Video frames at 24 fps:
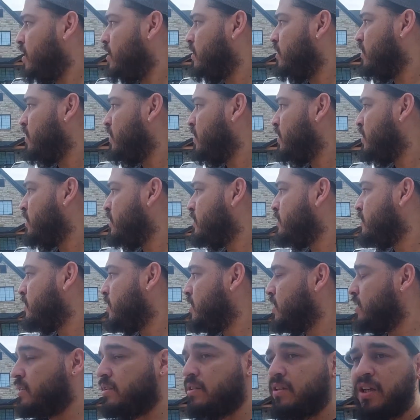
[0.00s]
And
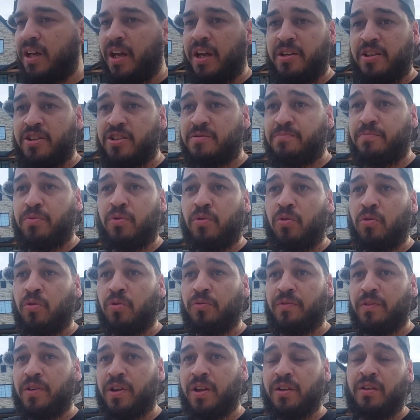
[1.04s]
he just
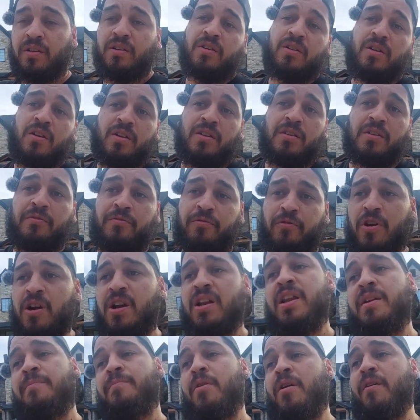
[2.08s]
pulled the front
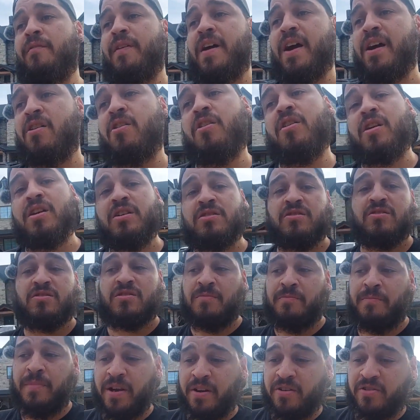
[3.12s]
clip off that car because it
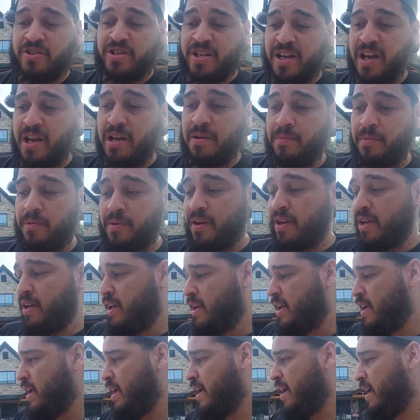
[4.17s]
was in better shape,
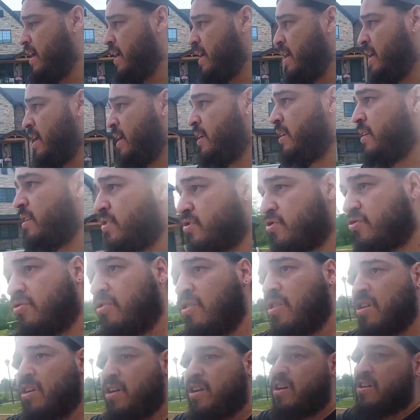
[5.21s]
and the
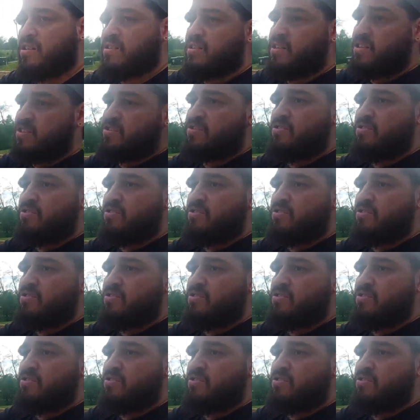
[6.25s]
trunk, because this